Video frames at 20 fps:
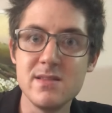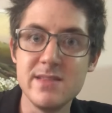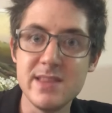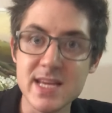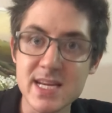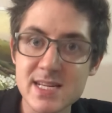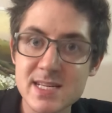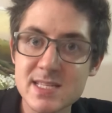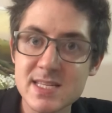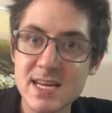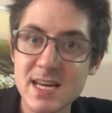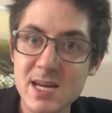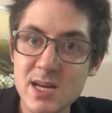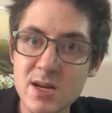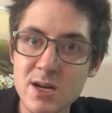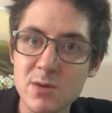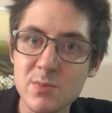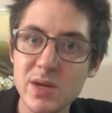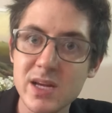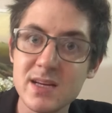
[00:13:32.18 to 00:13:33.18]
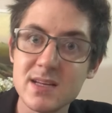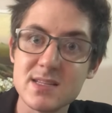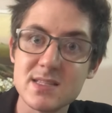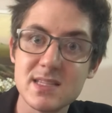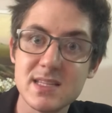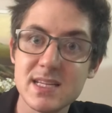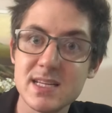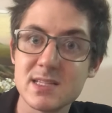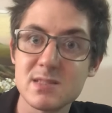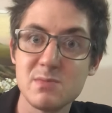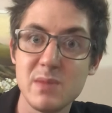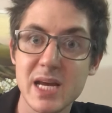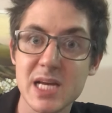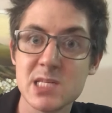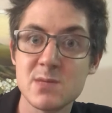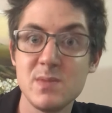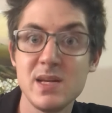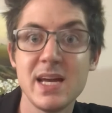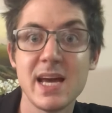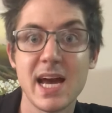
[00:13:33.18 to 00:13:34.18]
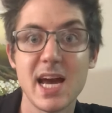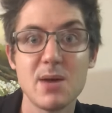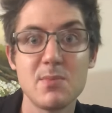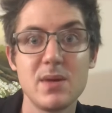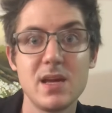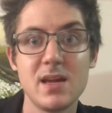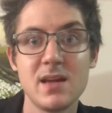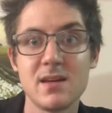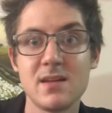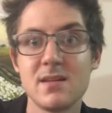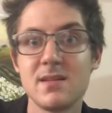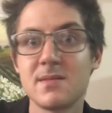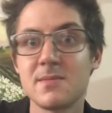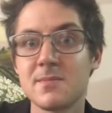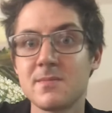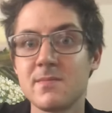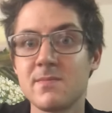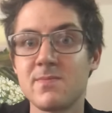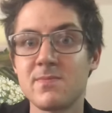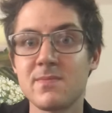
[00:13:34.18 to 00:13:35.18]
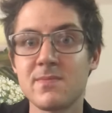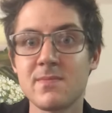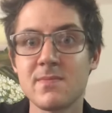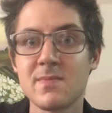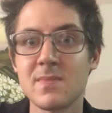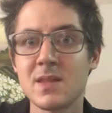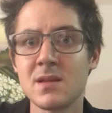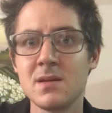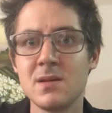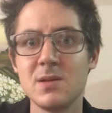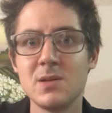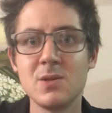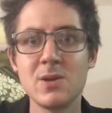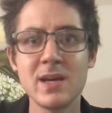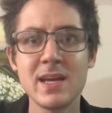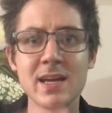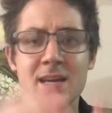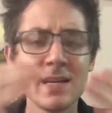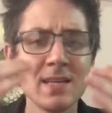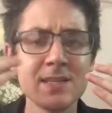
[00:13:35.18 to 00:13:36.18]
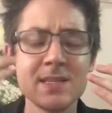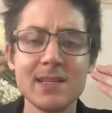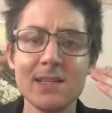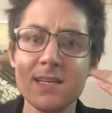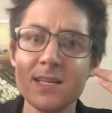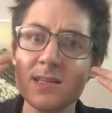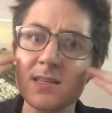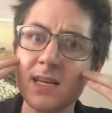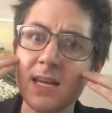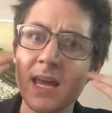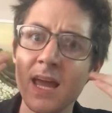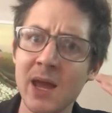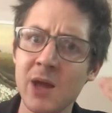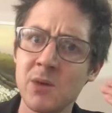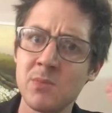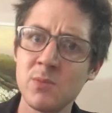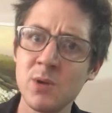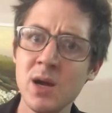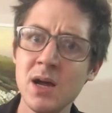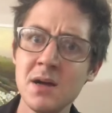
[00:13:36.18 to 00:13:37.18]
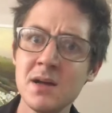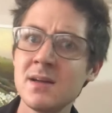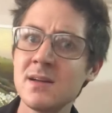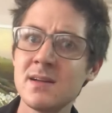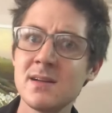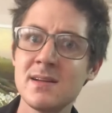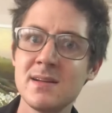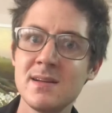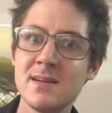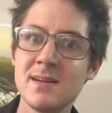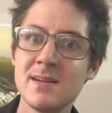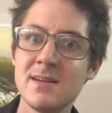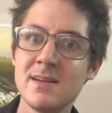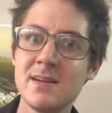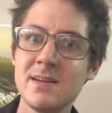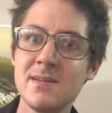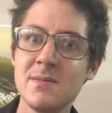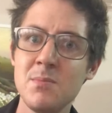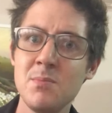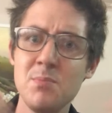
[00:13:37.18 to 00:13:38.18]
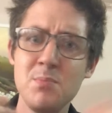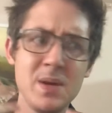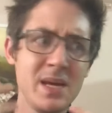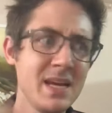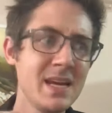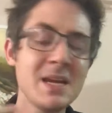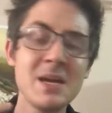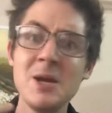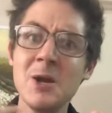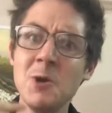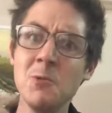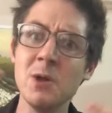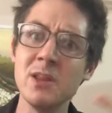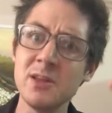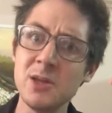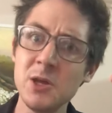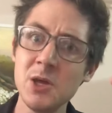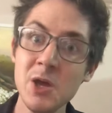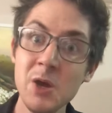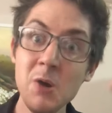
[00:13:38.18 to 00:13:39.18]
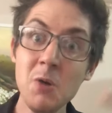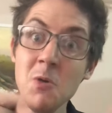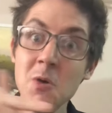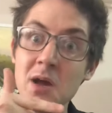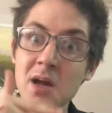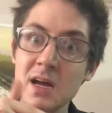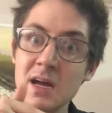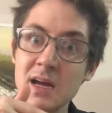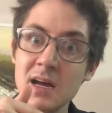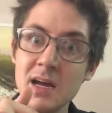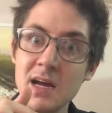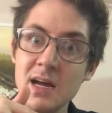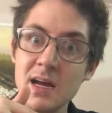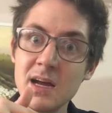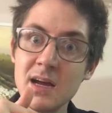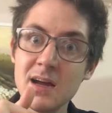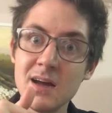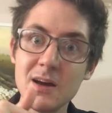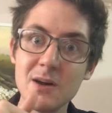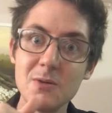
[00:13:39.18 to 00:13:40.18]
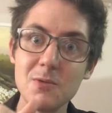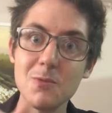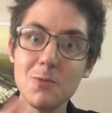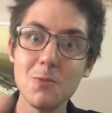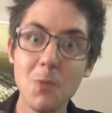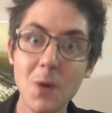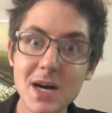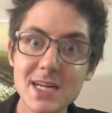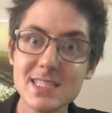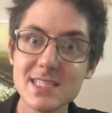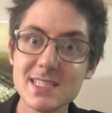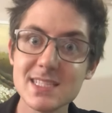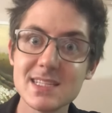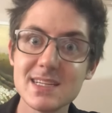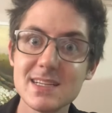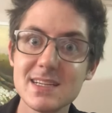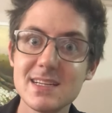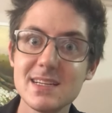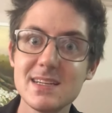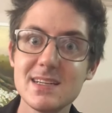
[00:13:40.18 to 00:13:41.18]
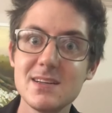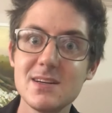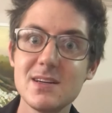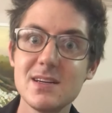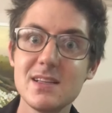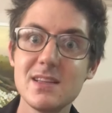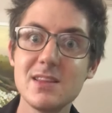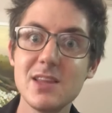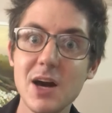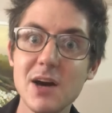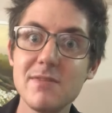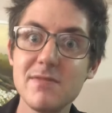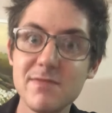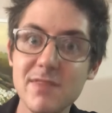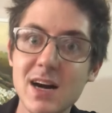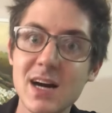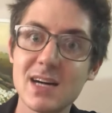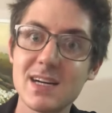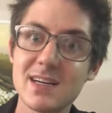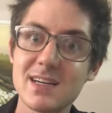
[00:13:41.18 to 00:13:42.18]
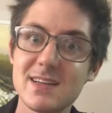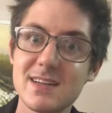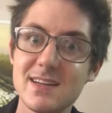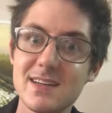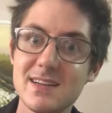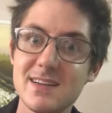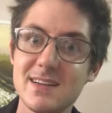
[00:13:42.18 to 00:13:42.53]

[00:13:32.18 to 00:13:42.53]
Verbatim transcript: this here because this makes me happy? Looking into this camera, being here with you. What the fuck?